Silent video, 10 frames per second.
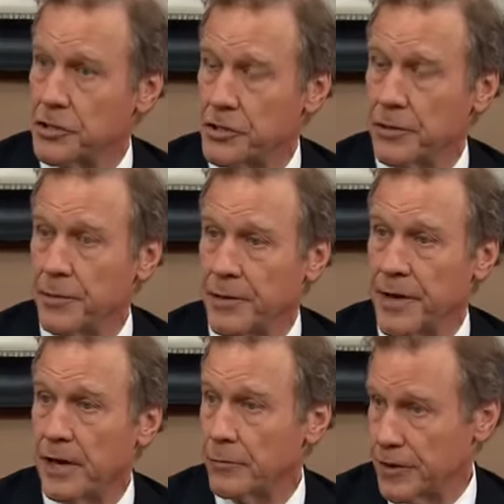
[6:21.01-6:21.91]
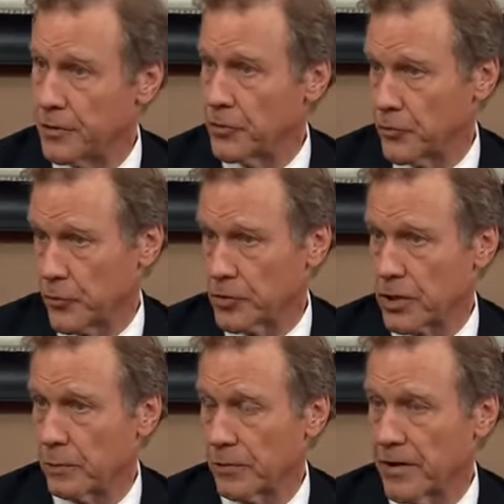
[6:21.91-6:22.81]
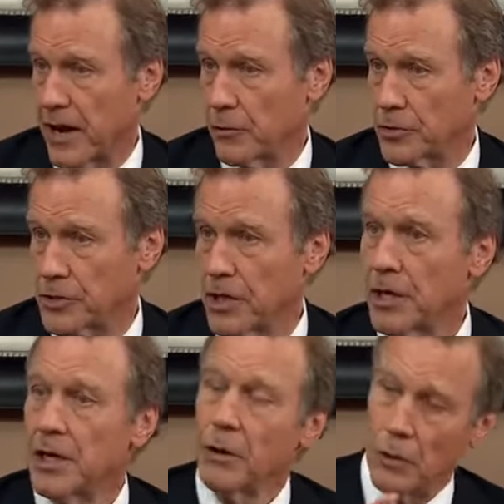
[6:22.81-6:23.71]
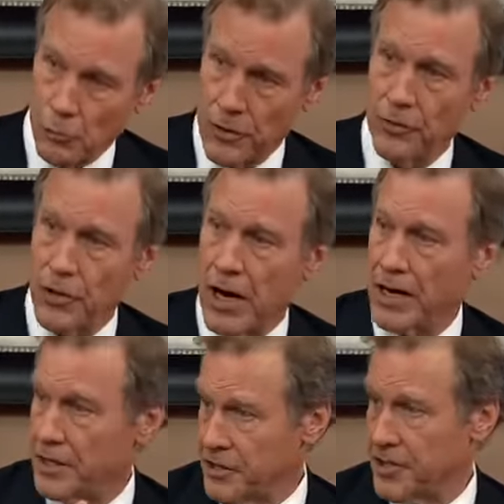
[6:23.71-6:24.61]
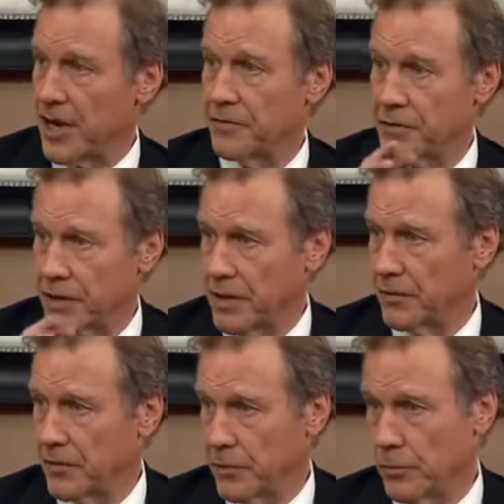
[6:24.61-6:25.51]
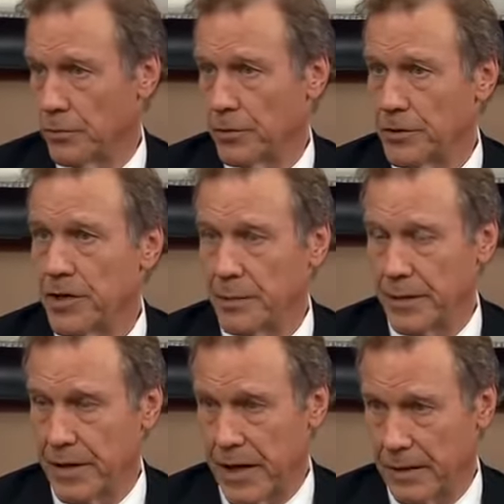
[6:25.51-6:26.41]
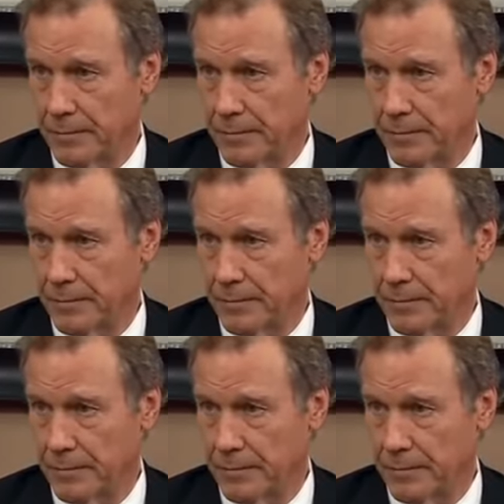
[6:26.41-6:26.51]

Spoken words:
is going to be made within those first couple of hours whether or not it's safe to give you TPA.